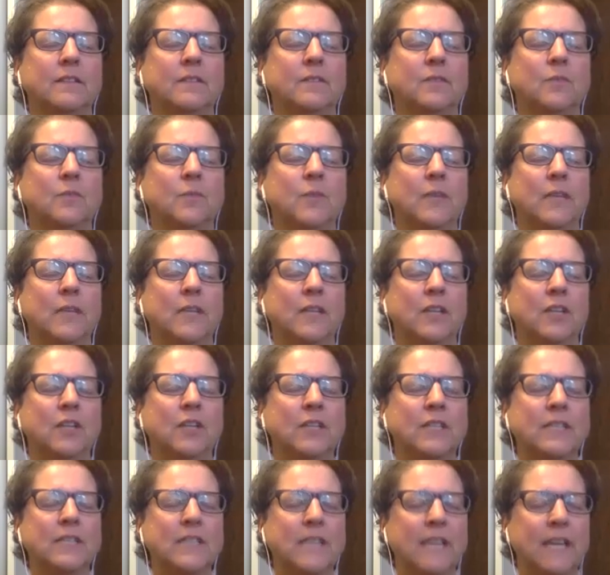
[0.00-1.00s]
what it
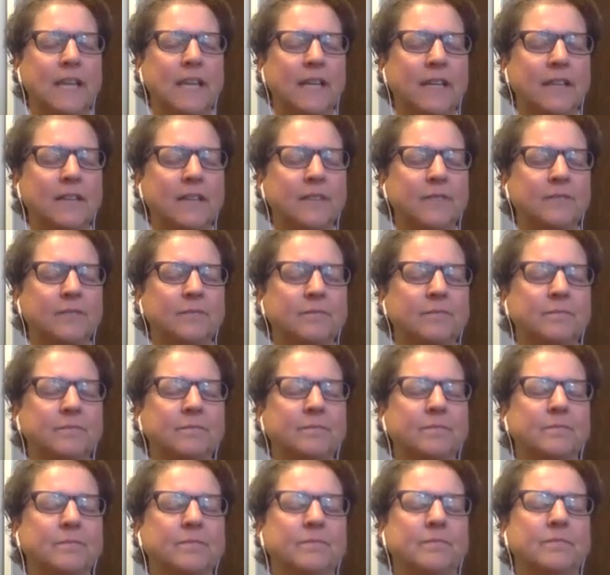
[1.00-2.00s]
looks like,
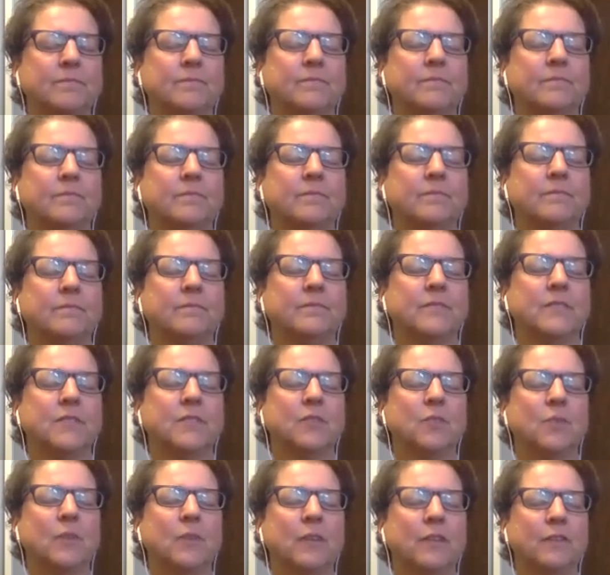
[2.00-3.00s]

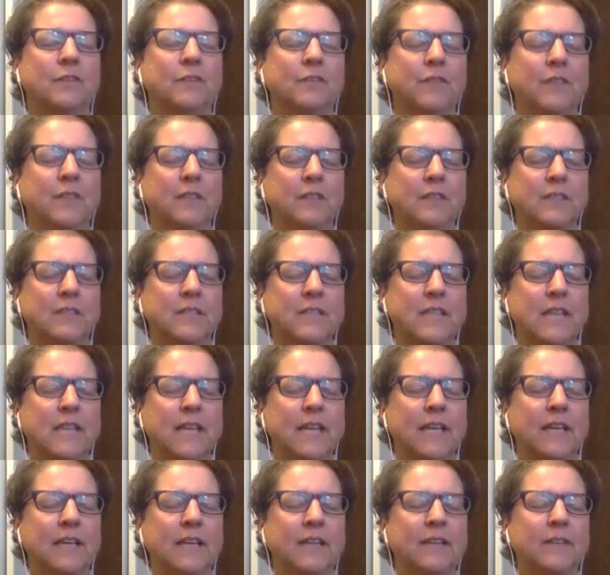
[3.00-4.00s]
what it feels
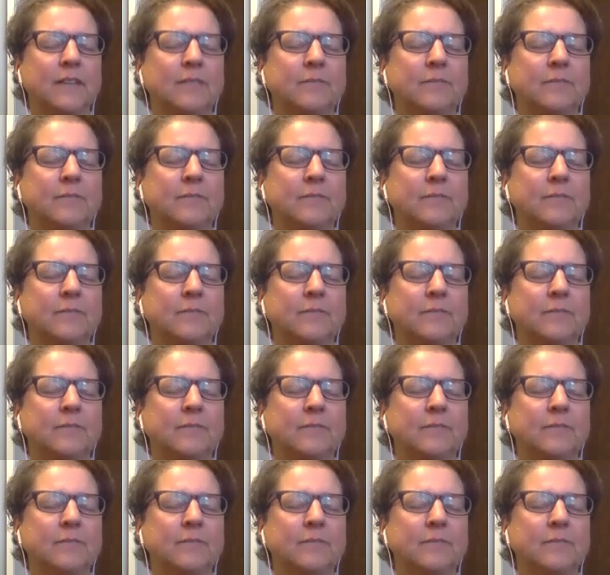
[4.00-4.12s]
like.